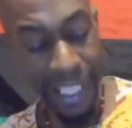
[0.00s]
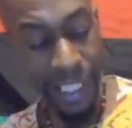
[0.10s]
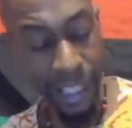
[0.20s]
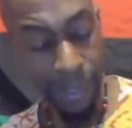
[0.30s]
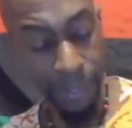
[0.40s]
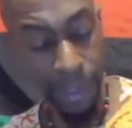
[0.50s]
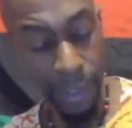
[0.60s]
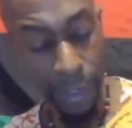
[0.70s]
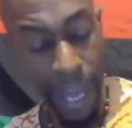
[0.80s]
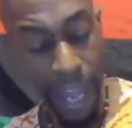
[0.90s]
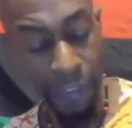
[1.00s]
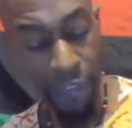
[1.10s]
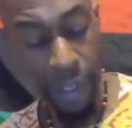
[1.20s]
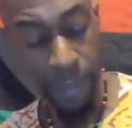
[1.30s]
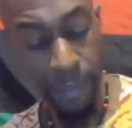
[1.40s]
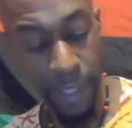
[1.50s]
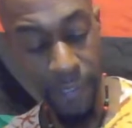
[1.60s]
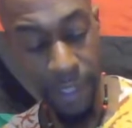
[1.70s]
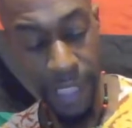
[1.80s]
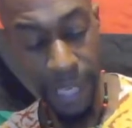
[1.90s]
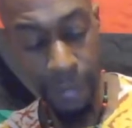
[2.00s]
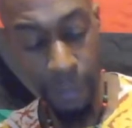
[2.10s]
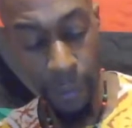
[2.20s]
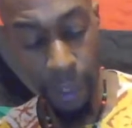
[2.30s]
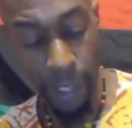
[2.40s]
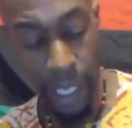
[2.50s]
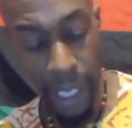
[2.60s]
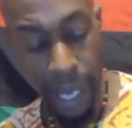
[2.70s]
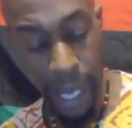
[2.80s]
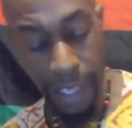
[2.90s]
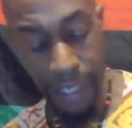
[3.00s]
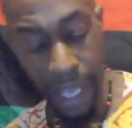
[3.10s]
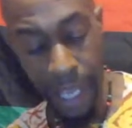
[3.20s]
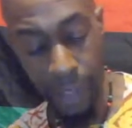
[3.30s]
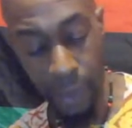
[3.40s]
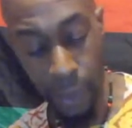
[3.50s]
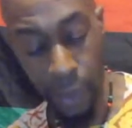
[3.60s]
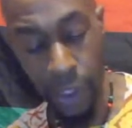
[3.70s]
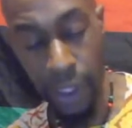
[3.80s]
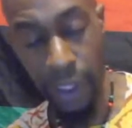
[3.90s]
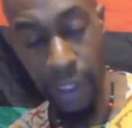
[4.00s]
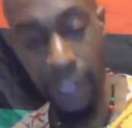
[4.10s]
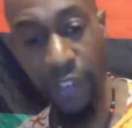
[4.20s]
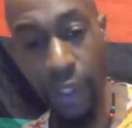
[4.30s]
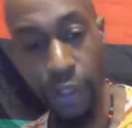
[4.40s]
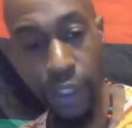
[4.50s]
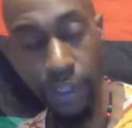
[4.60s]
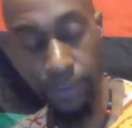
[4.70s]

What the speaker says: incomes derived from different types of work are not grossly divergent.